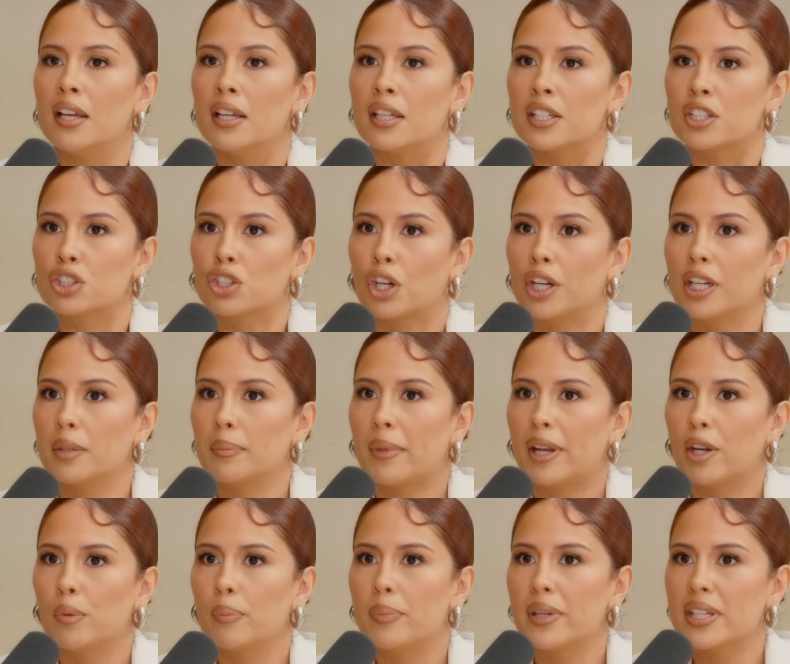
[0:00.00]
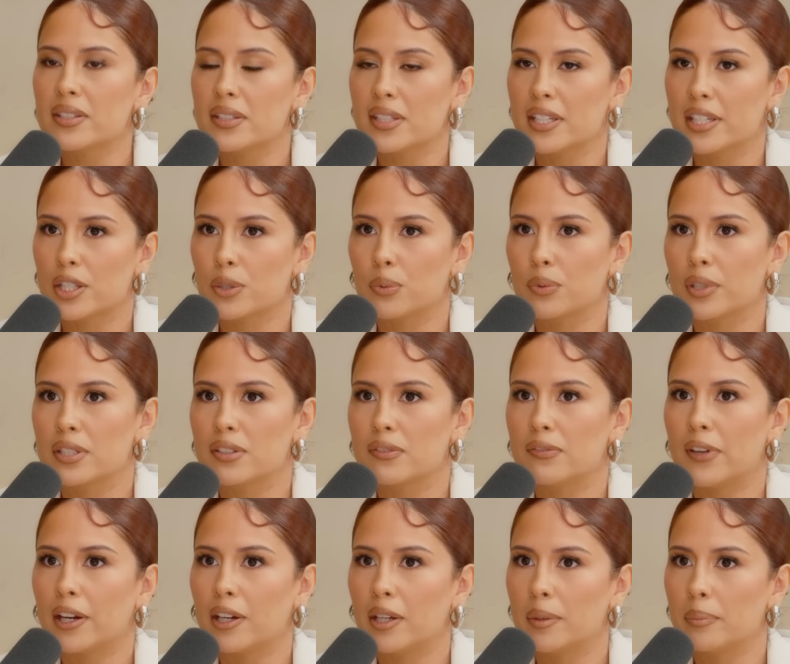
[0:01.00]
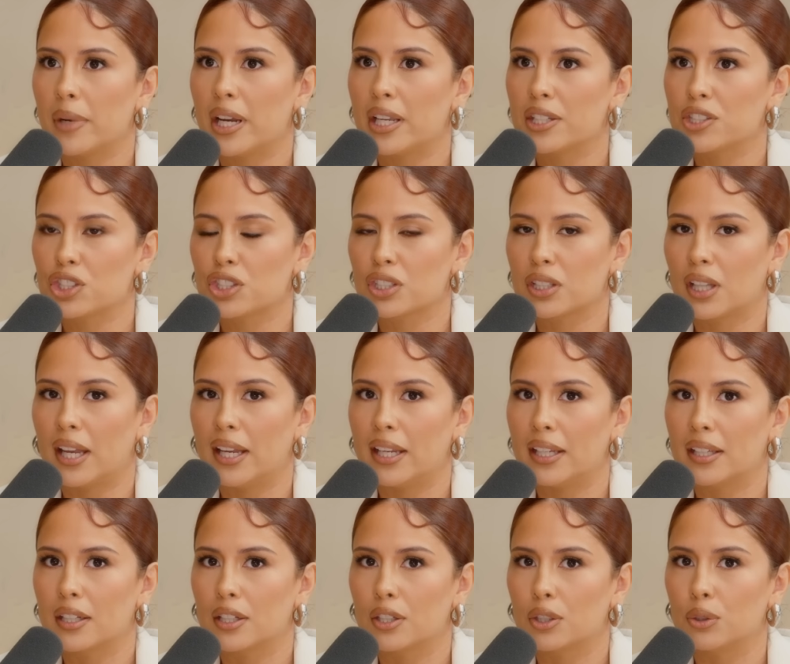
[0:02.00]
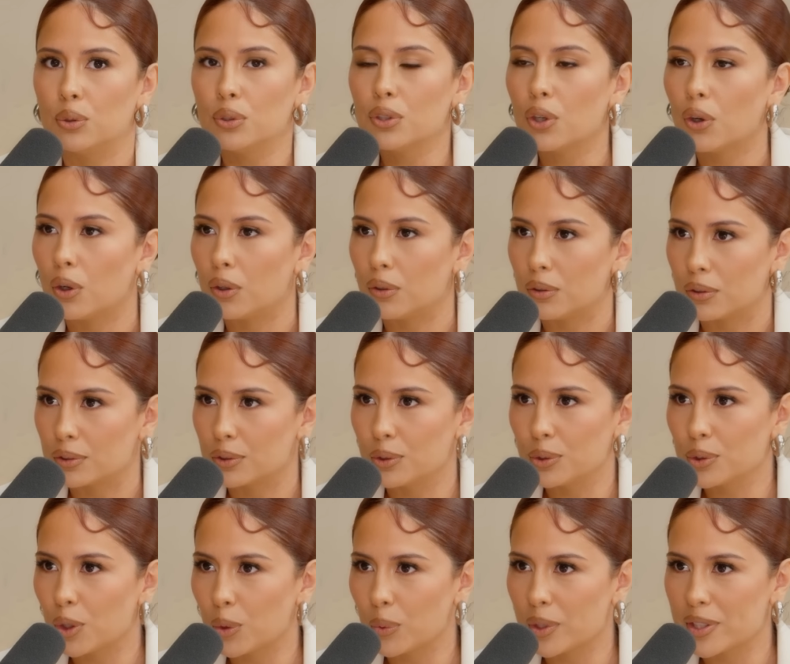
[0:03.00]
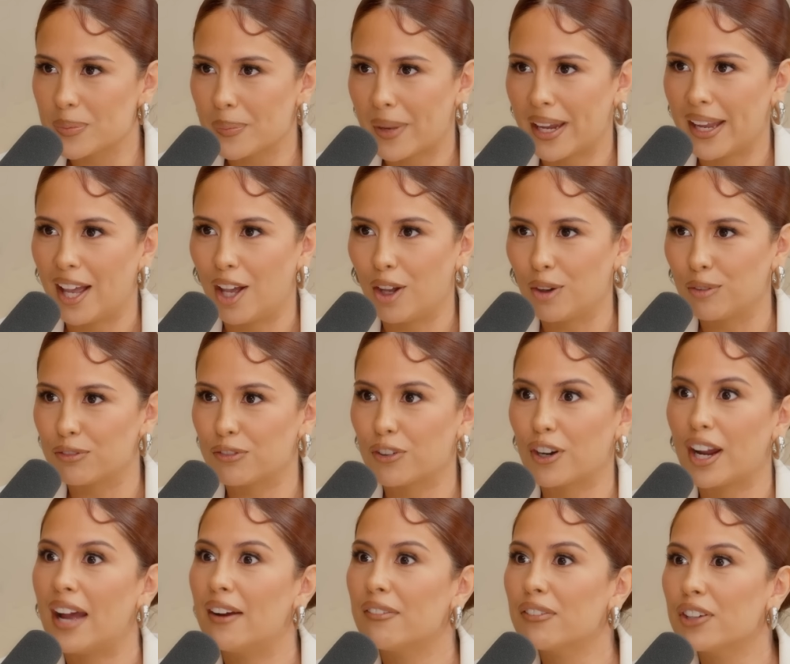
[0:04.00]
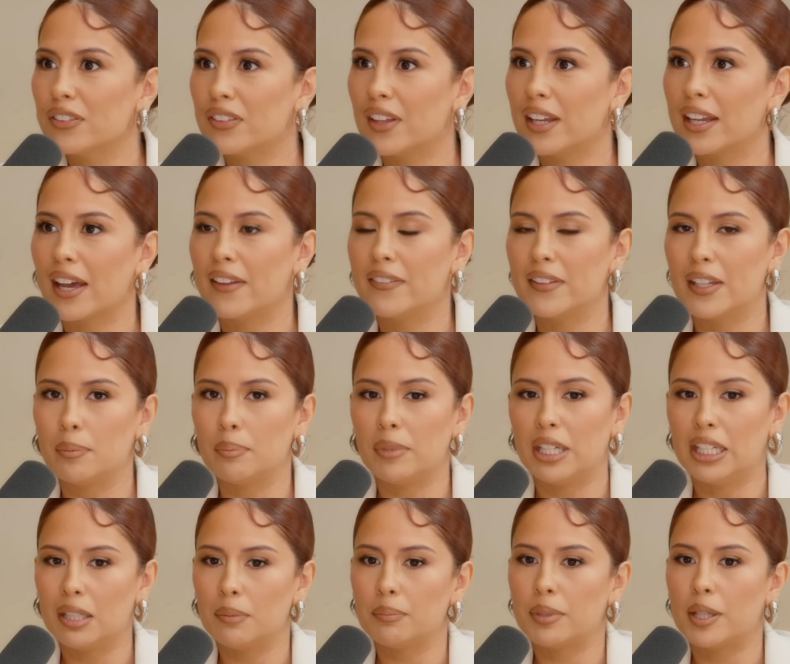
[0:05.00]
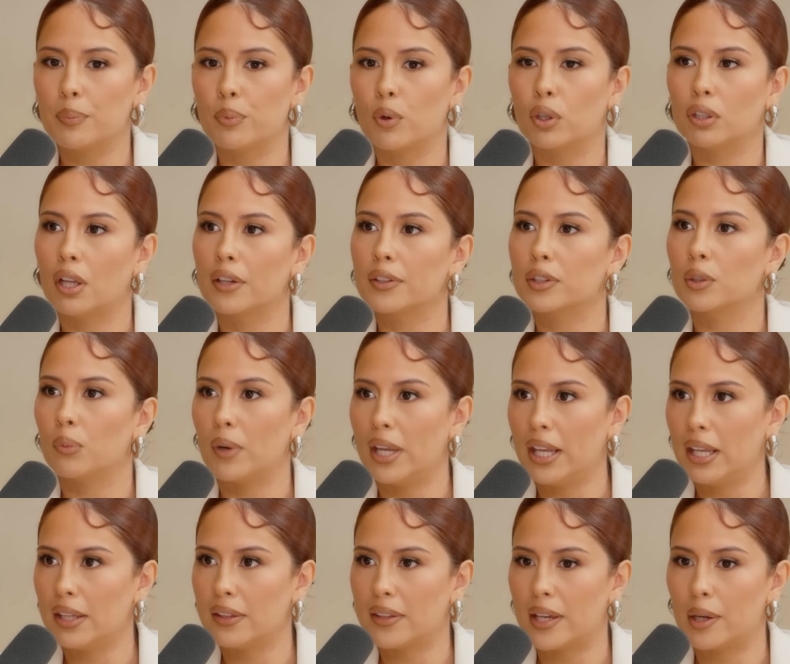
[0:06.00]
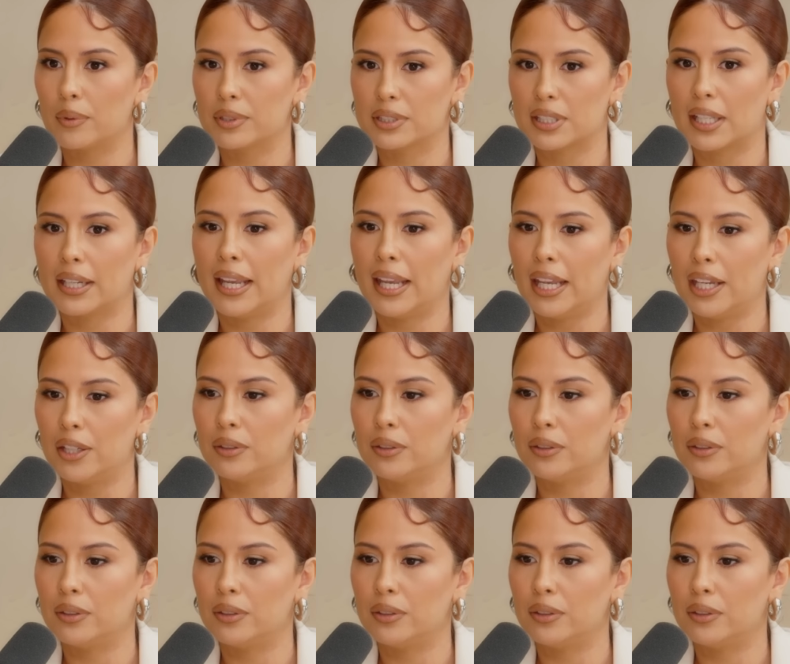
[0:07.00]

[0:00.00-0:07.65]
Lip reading: starting my own business was very much like Google. Google was my help for everything. And then meeting people along the way that was like, hey, you